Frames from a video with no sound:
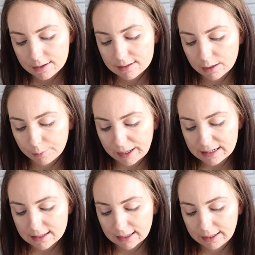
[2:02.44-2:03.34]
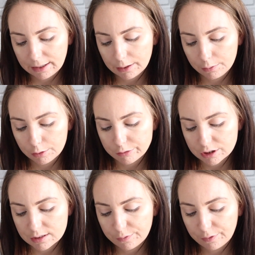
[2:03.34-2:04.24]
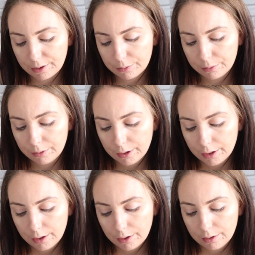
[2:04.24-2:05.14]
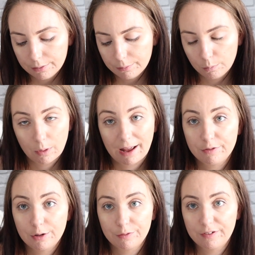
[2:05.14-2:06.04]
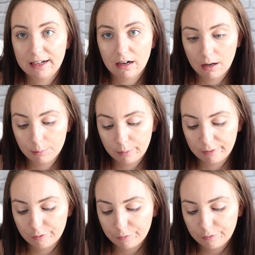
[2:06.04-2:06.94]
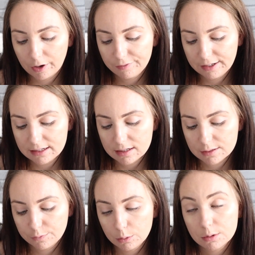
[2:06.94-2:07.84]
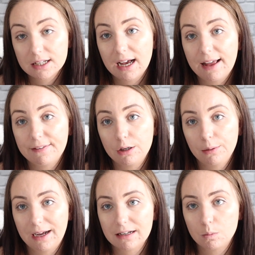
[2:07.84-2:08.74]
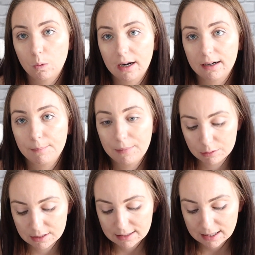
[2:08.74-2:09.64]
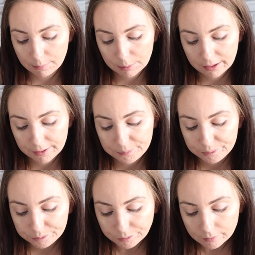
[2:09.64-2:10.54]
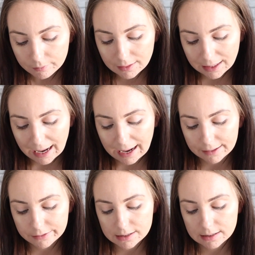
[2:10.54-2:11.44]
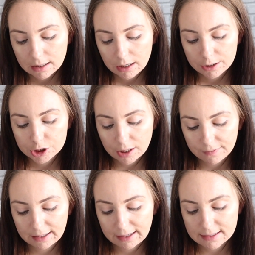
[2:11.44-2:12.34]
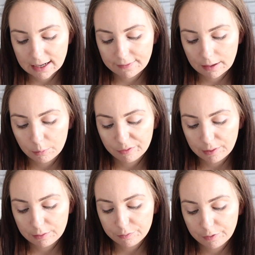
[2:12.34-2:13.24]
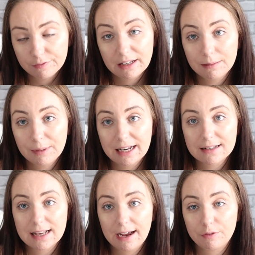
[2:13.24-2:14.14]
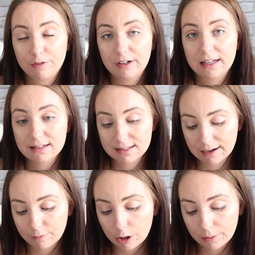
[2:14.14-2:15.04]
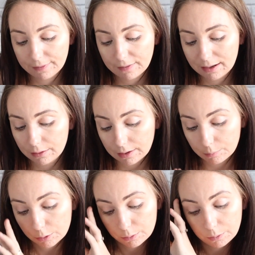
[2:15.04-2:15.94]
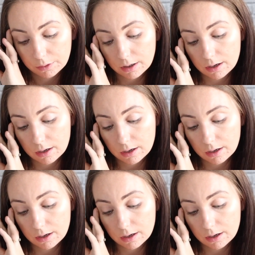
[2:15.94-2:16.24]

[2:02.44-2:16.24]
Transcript: So basically you just fill whatever you're filling up with 5 litres of water, and then you add 1 Milton tablet and shut the lid, and then within 15 minutes everything is sterile, and that will